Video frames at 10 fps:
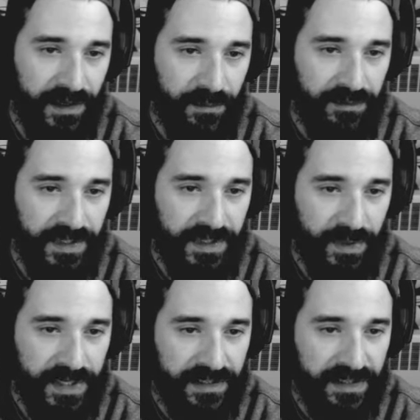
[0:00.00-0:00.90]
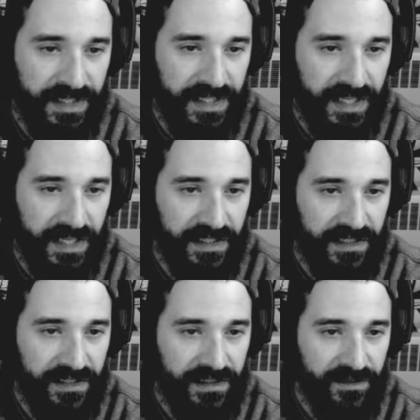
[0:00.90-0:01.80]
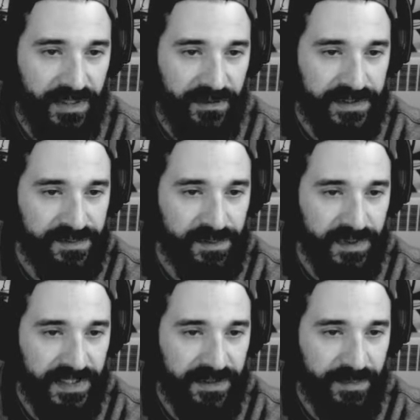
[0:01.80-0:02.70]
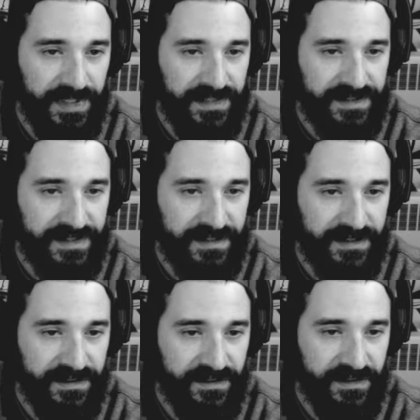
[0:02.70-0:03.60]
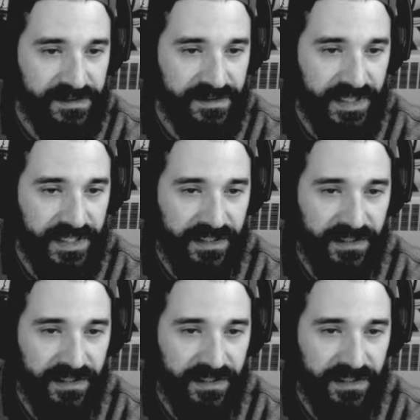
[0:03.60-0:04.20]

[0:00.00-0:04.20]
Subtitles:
hopefully you want to click on it and you want to explore it because it looks like,